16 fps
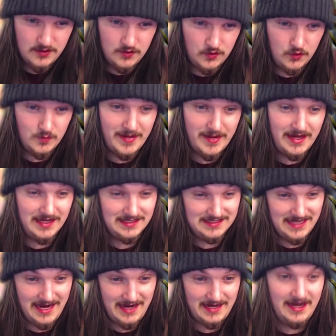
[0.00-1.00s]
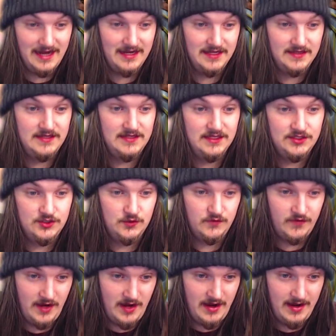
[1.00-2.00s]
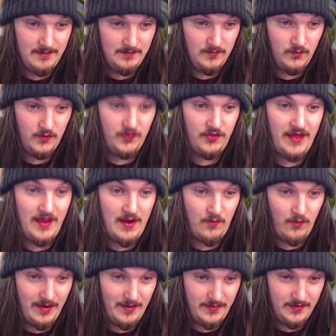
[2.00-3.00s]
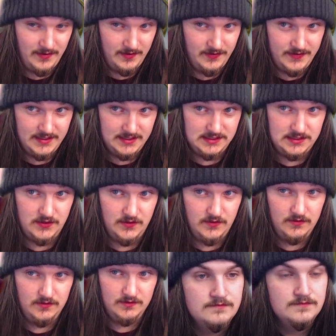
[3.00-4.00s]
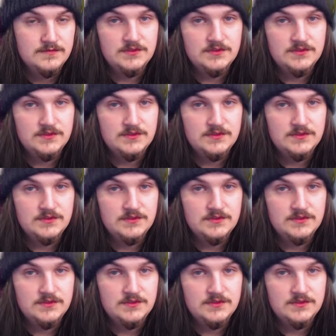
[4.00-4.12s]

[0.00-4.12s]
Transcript: you may attack an additional time with that weapon this turn.